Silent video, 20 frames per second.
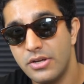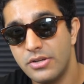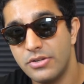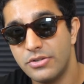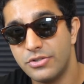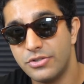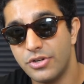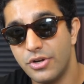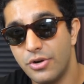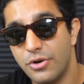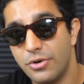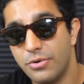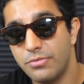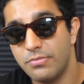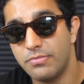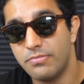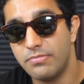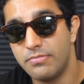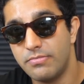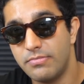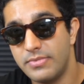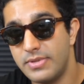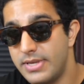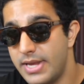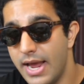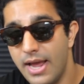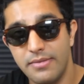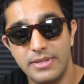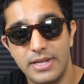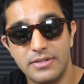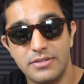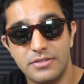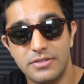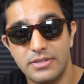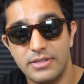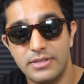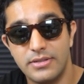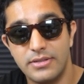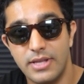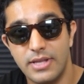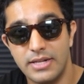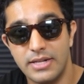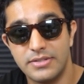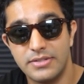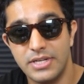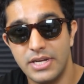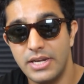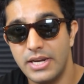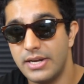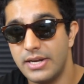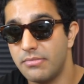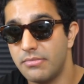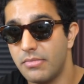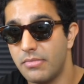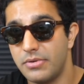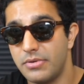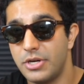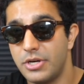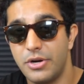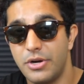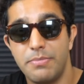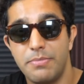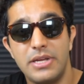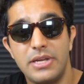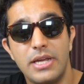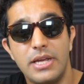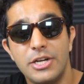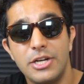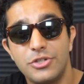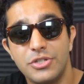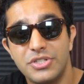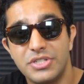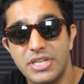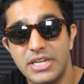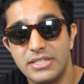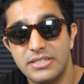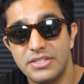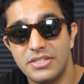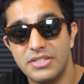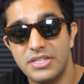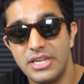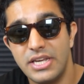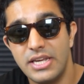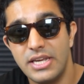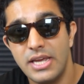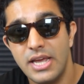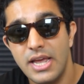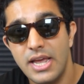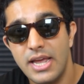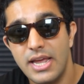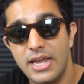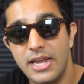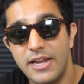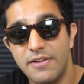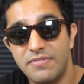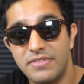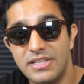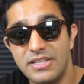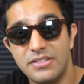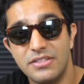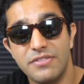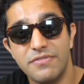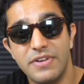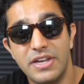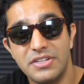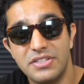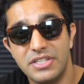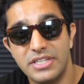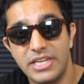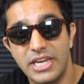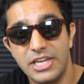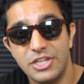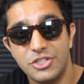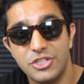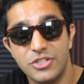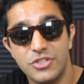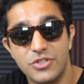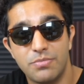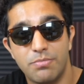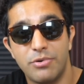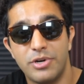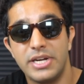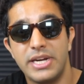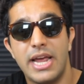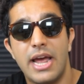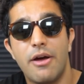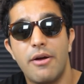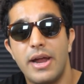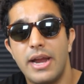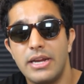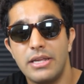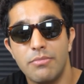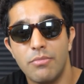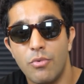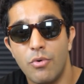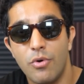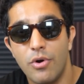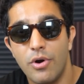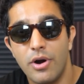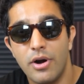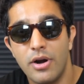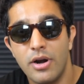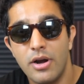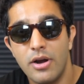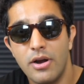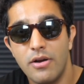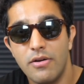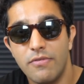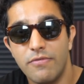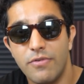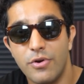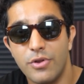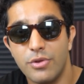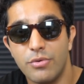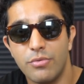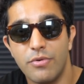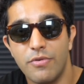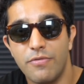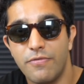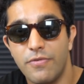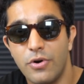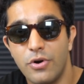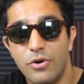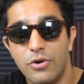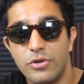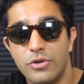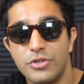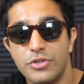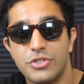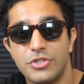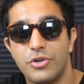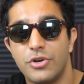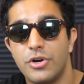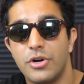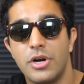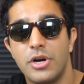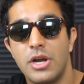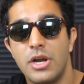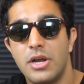So yeah, that's it. And, it'd be interesting to see if these investigations bring out any more further referrals or,